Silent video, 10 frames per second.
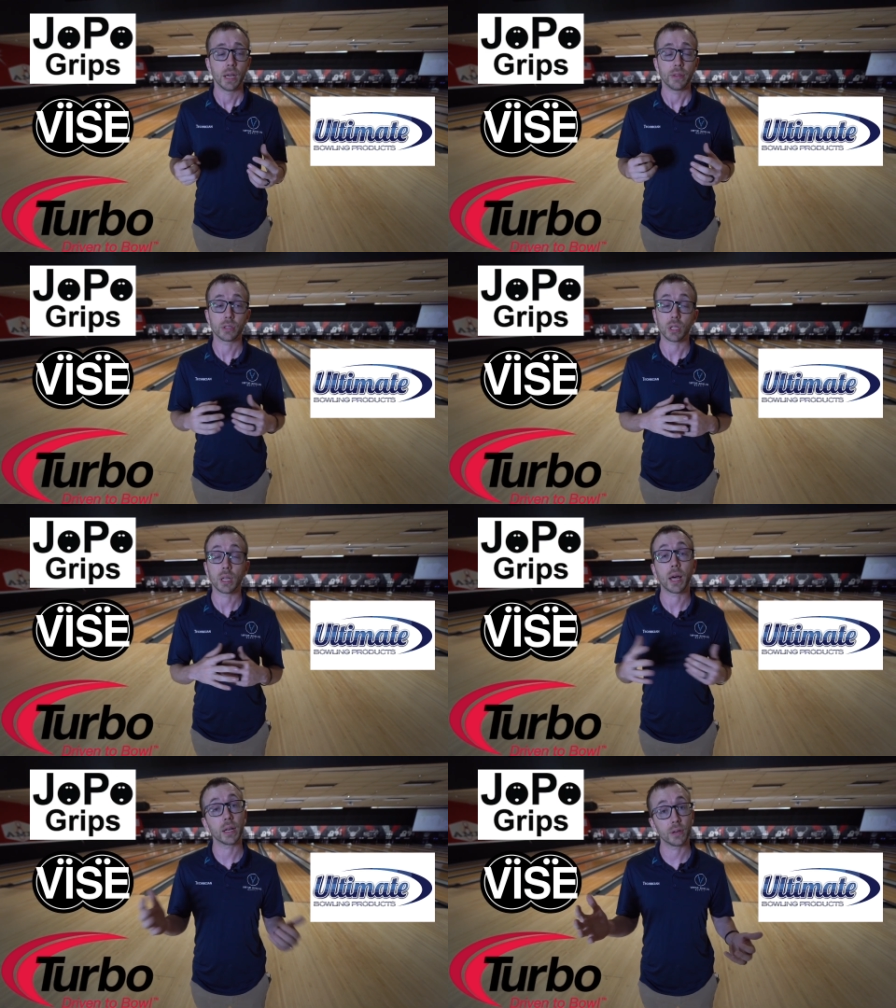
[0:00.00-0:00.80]
there's a
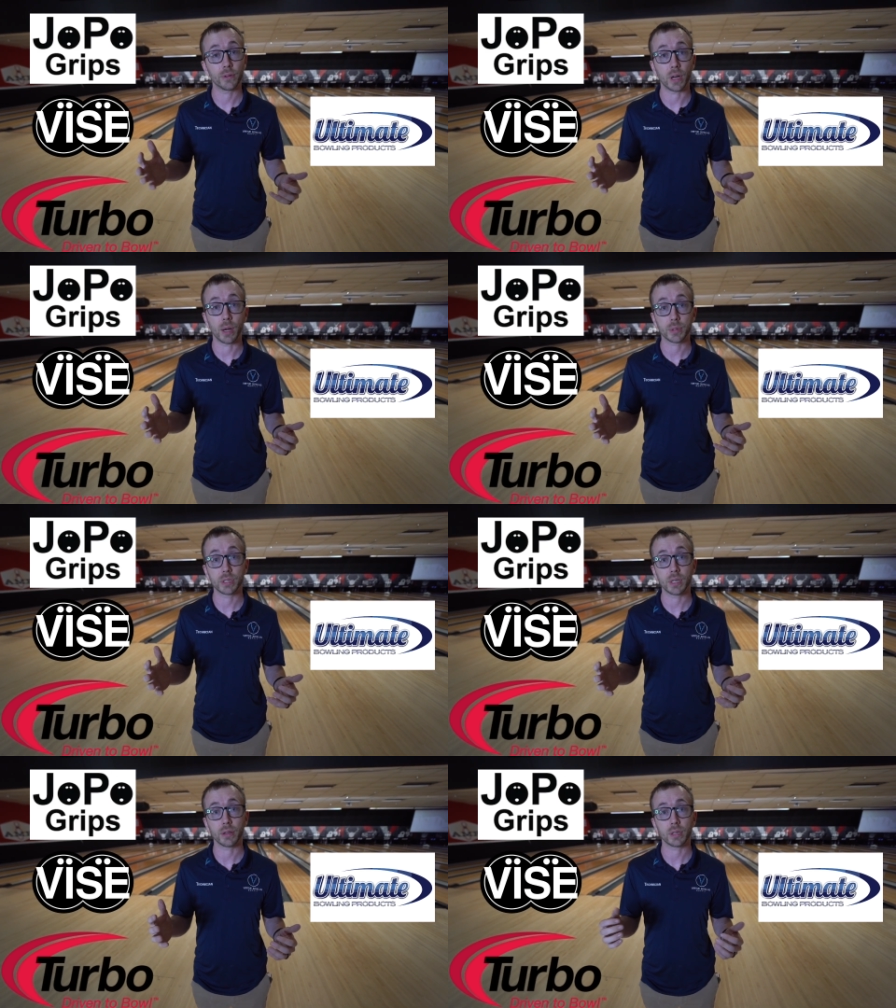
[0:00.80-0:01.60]
lot of different
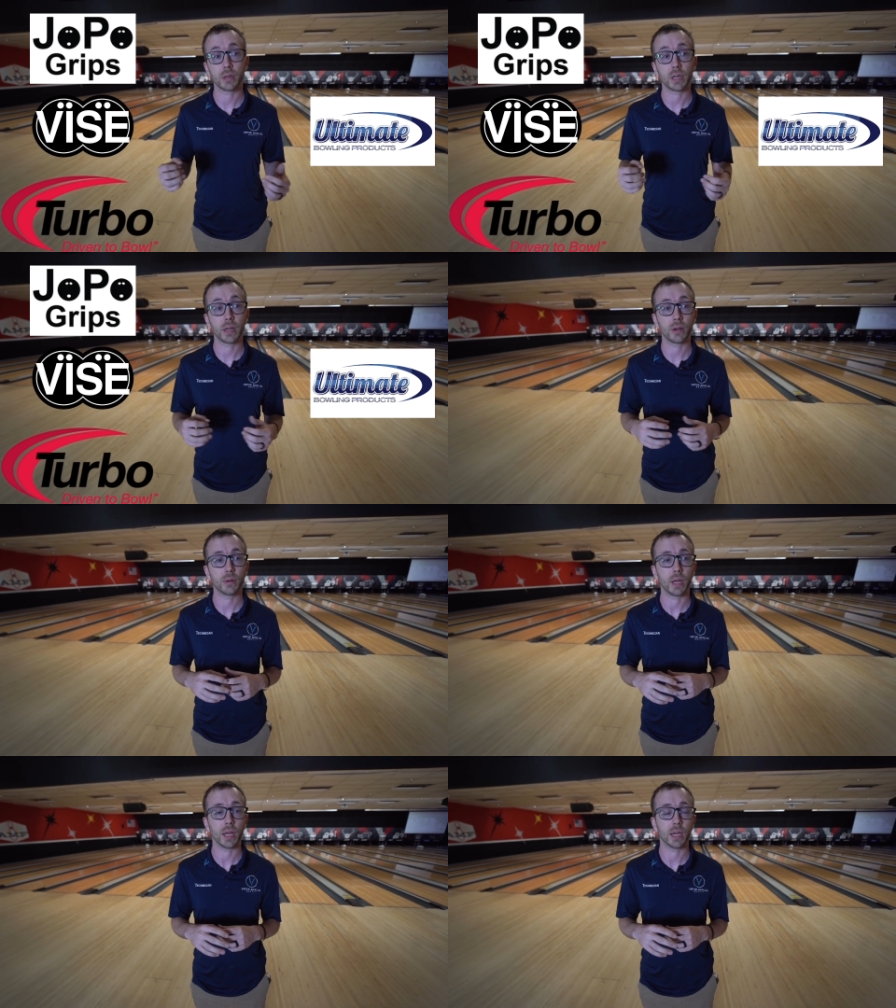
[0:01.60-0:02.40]
options out there
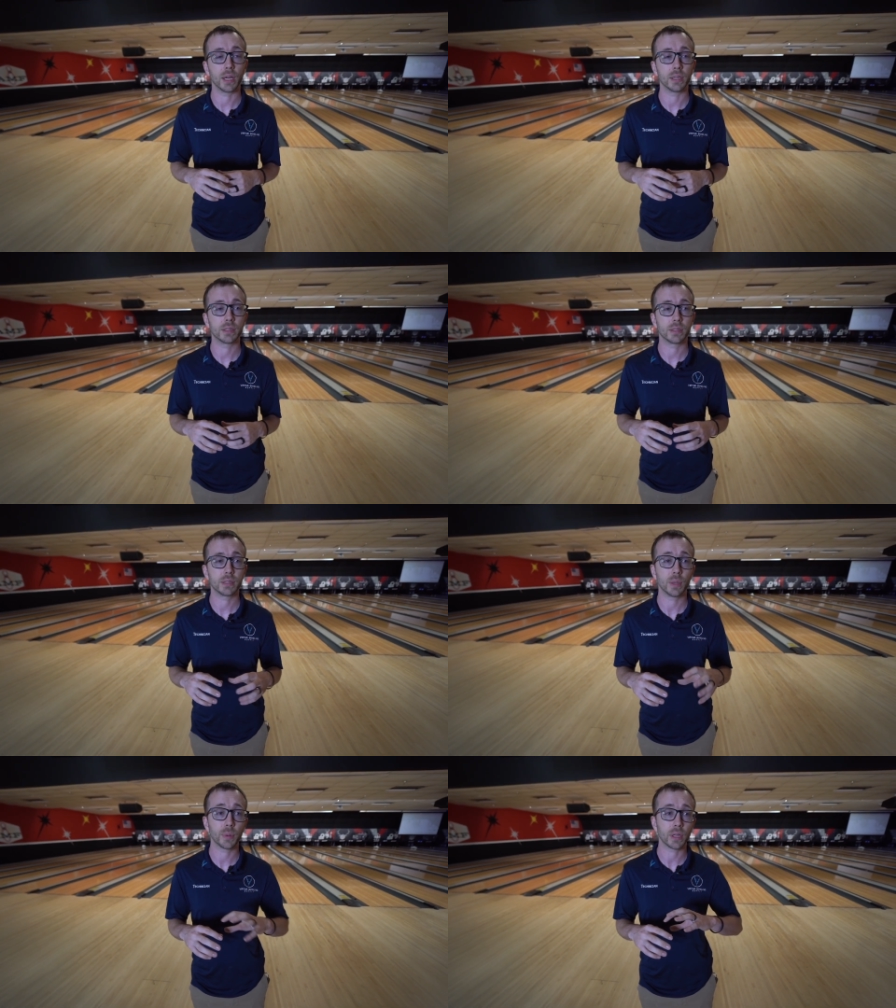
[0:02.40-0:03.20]
now, and
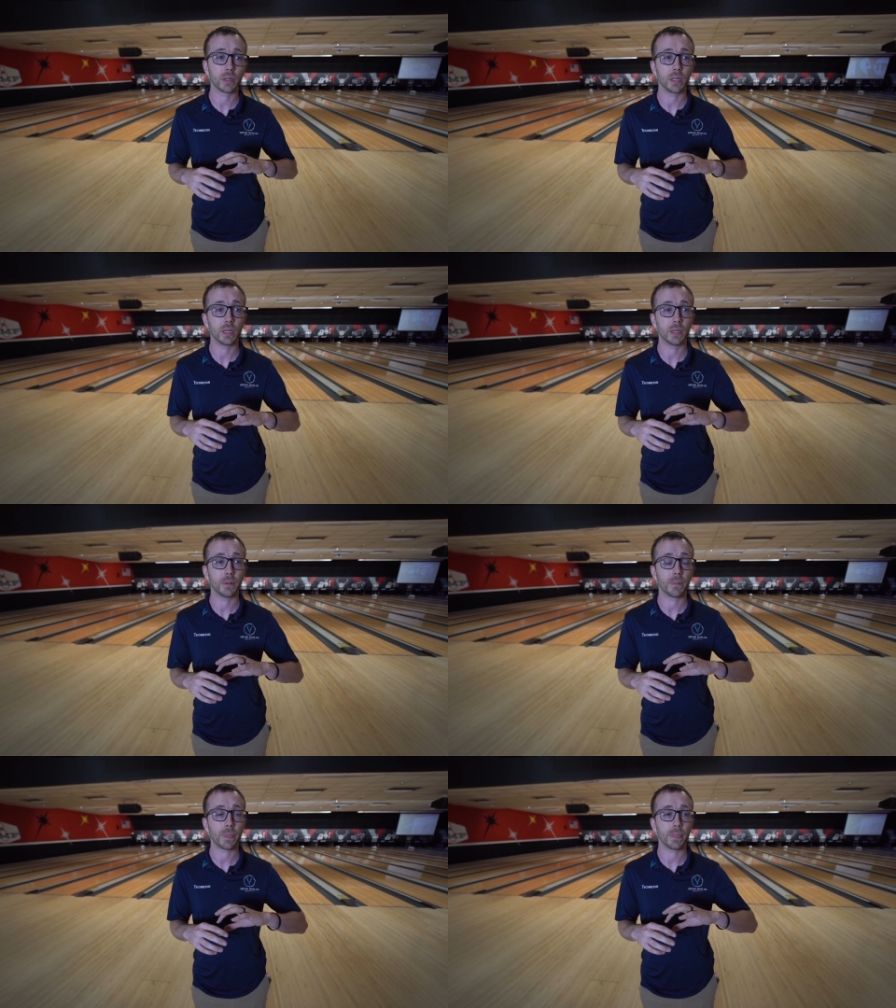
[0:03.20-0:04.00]
typically
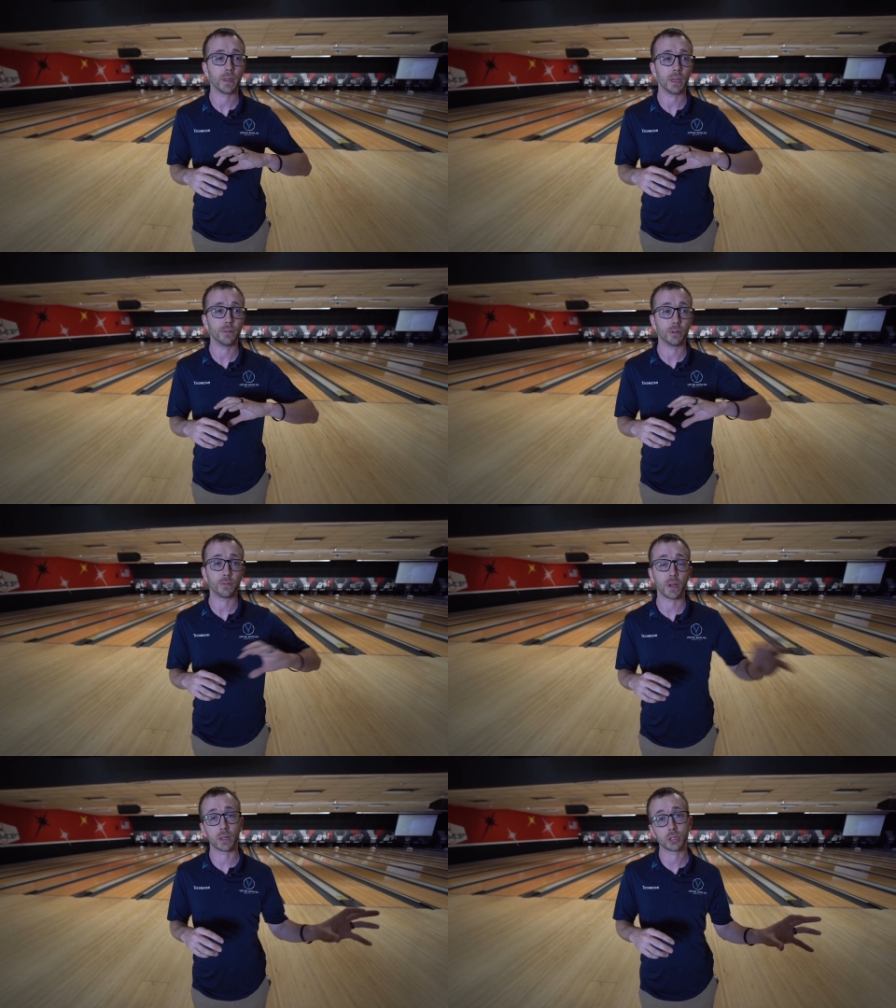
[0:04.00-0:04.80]
if you
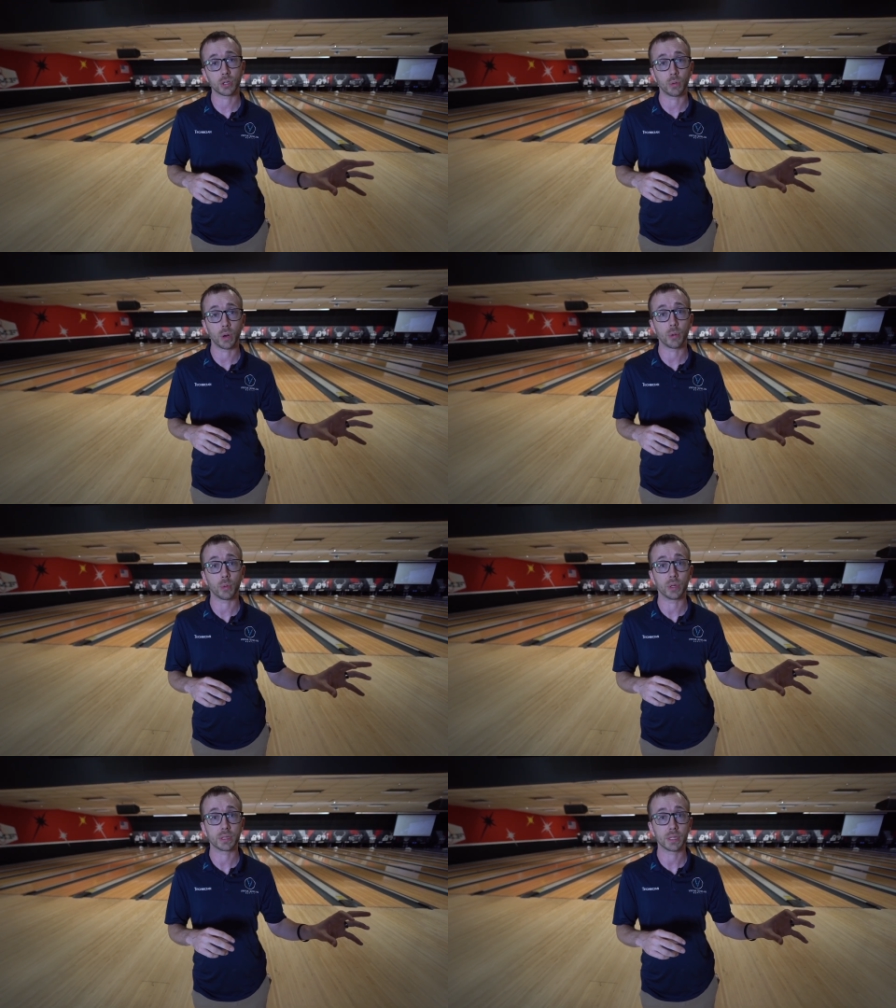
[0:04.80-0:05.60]
fail a certain way with
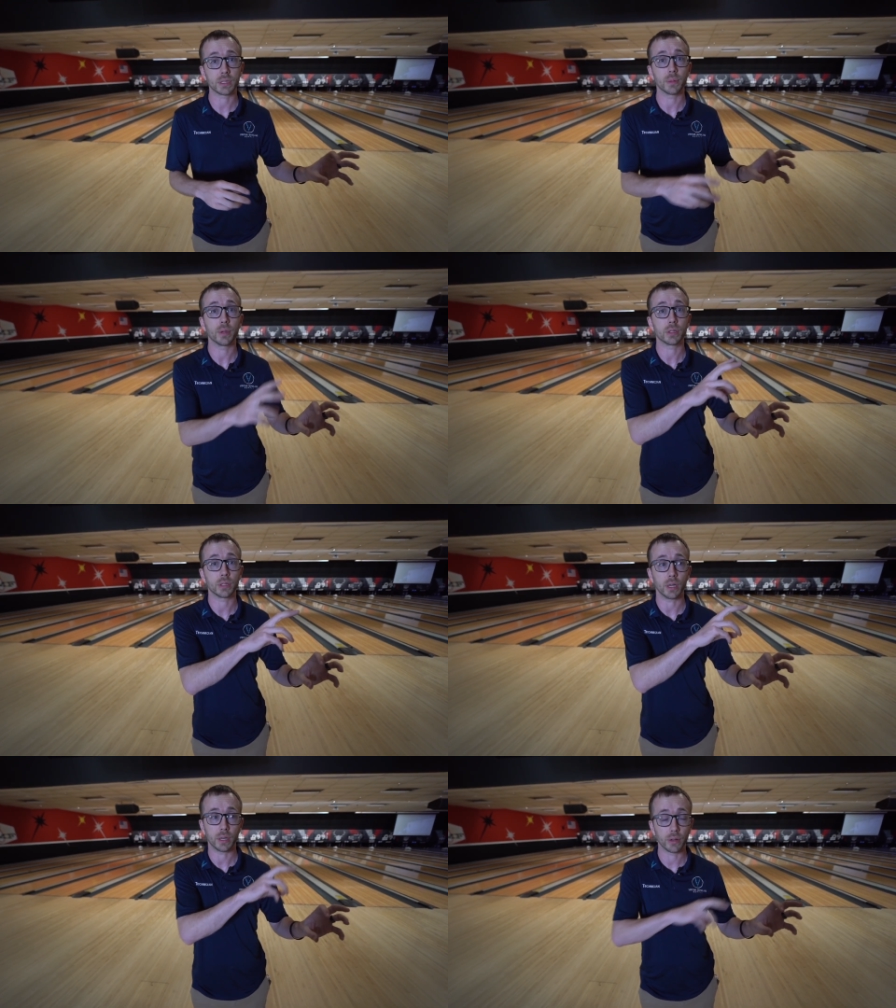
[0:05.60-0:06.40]
one system, there's
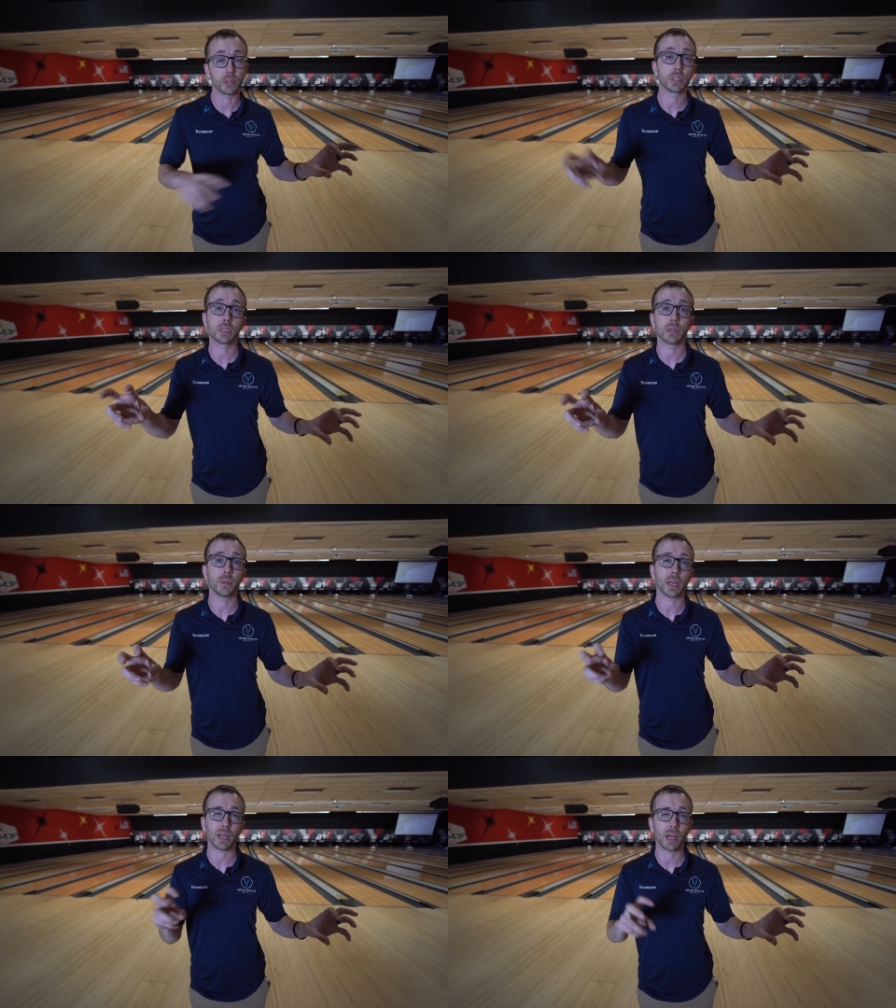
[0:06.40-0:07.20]
another system
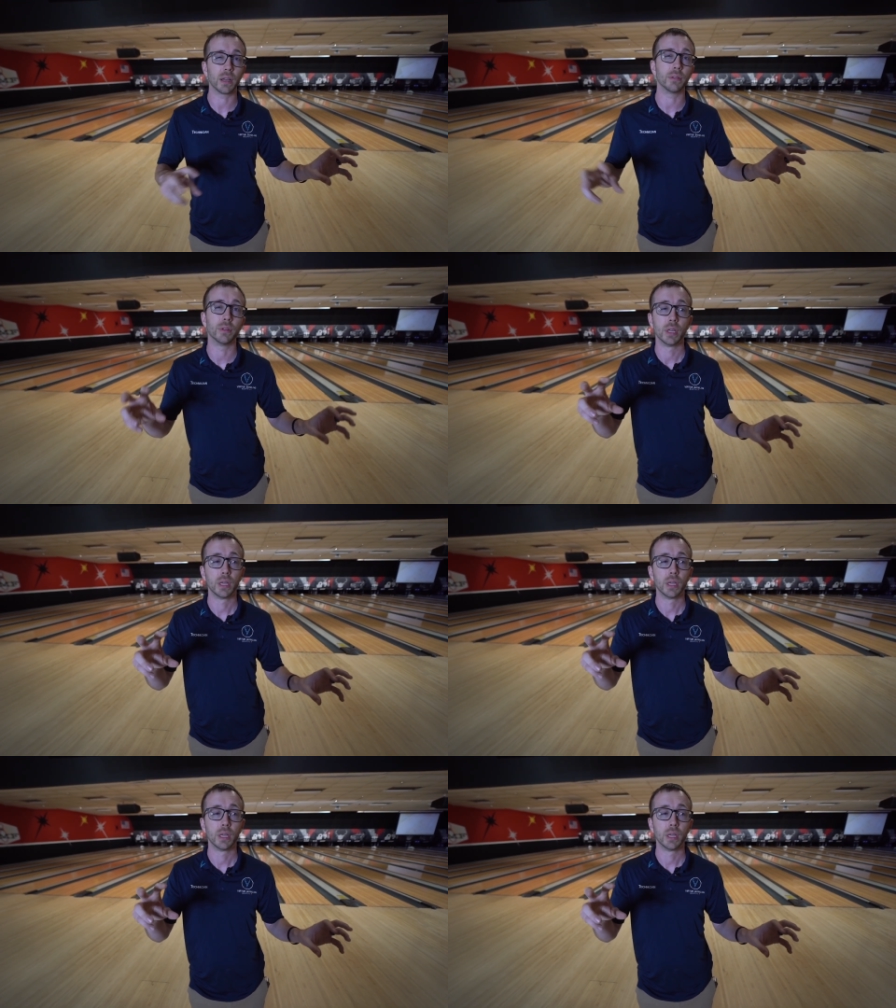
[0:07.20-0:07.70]
that kind of